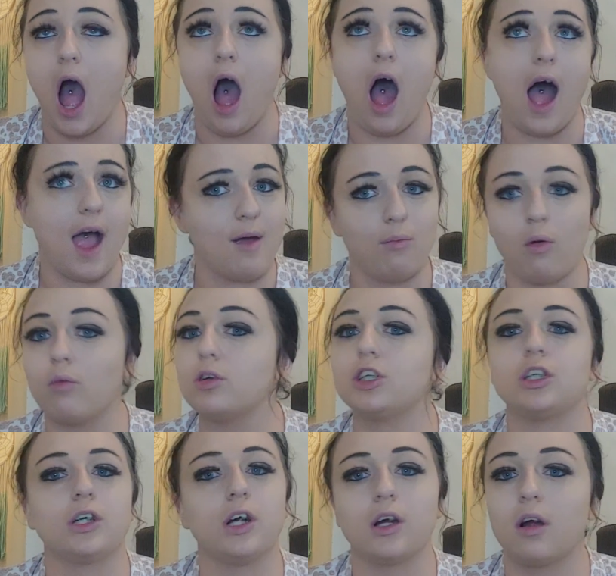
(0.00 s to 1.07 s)
I won't
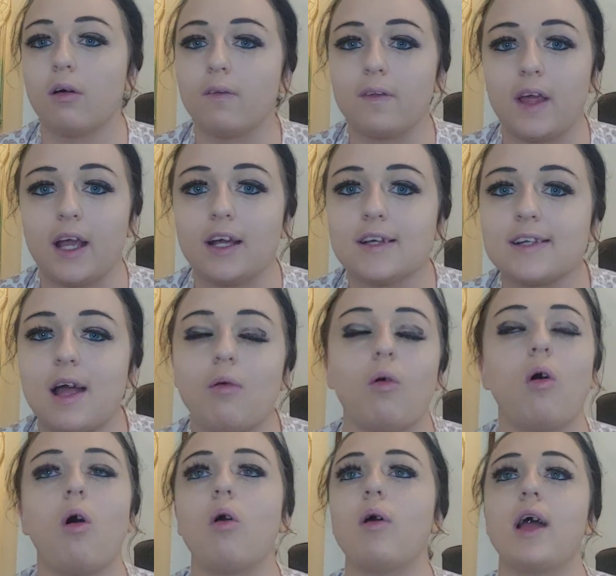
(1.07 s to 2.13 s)
sugarcoat things.
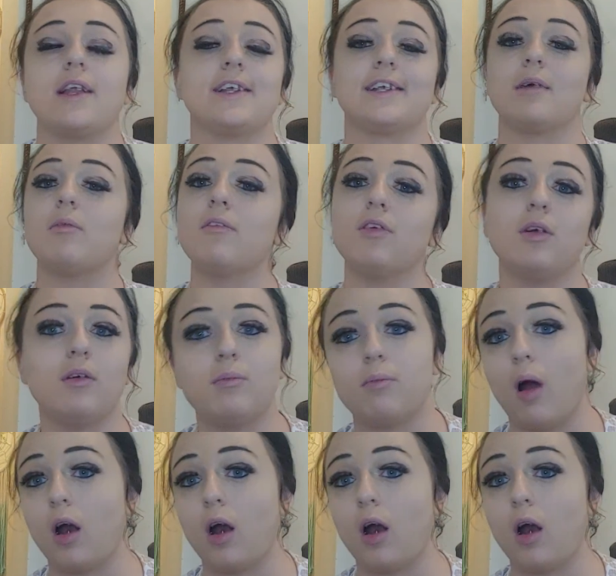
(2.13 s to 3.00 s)
And some of you